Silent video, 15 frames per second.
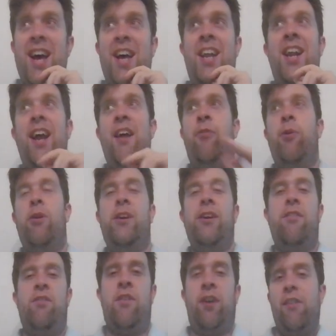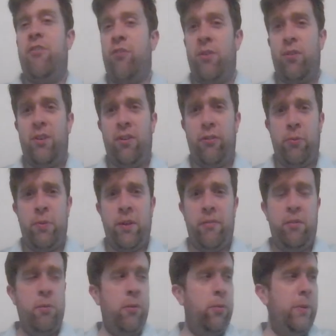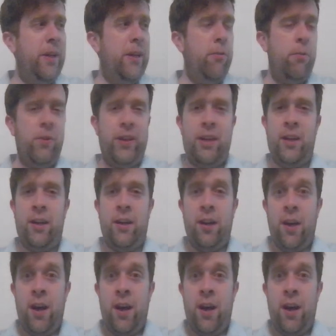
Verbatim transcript: and everyone gets a dinosaur because we love you all equally.